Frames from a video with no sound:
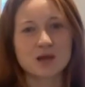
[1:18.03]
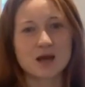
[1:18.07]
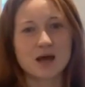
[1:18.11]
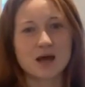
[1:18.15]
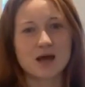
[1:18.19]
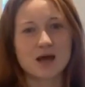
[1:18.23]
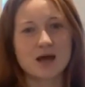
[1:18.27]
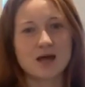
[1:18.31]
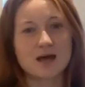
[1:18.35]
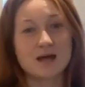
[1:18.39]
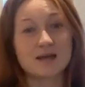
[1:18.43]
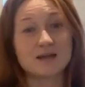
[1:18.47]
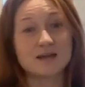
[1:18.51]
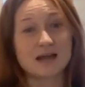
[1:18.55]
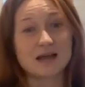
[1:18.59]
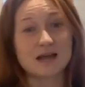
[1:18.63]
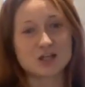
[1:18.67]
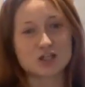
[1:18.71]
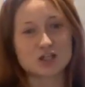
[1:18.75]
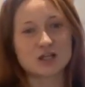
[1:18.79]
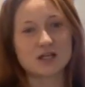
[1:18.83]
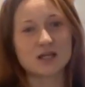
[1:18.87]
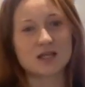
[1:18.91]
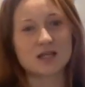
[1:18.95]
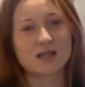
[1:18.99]
And
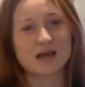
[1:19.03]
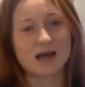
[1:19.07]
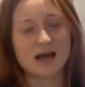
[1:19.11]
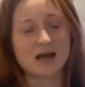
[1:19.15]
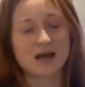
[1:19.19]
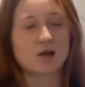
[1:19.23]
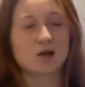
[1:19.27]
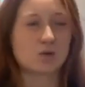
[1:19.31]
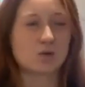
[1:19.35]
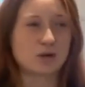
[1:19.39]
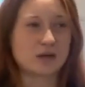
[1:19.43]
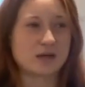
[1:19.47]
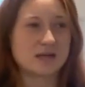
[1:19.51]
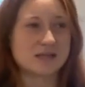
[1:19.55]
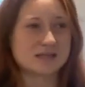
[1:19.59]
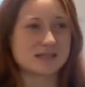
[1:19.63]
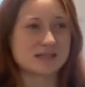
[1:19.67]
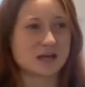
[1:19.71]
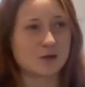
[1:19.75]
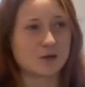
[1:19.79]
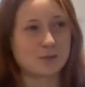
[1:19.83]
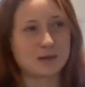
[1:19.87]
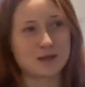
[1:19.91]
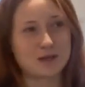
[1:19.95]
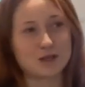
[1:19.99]
actually, that alloy is
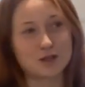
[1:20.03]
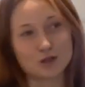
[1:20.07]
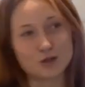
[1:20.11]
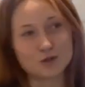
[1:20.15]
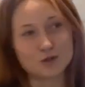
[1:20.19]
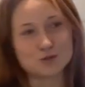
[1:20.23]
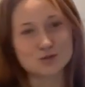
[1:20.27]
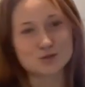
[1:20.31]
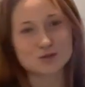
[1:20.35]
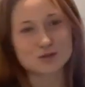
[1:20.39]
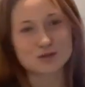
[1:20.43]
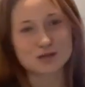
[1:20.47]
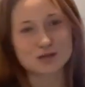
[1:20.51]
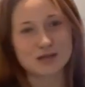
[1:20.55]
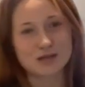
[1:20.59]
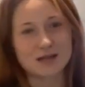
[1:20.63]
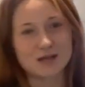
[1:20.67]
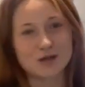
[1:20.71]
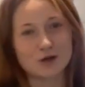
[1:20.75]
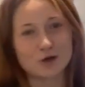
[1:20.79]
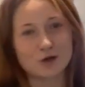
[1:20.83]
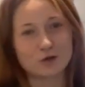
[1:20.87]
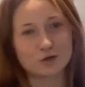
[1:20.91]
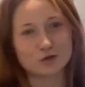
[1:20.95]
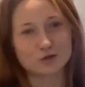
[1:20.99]
now being used
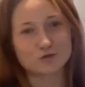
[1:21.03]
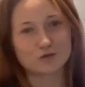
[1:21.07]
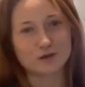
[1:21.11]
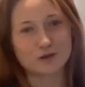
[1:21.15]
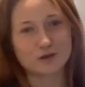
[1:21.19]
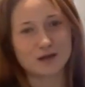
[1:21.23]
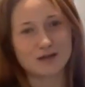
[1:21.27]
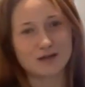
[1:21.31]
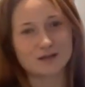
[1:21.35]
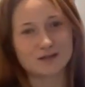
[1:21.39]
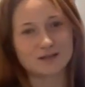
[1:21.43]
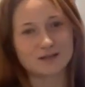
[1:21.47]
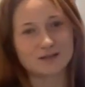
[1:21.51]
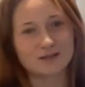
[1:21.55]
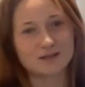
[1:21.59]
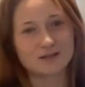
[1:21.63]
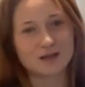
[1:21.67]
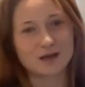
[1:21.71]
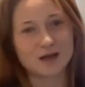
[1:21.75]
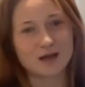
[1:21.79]
in Ultrafan,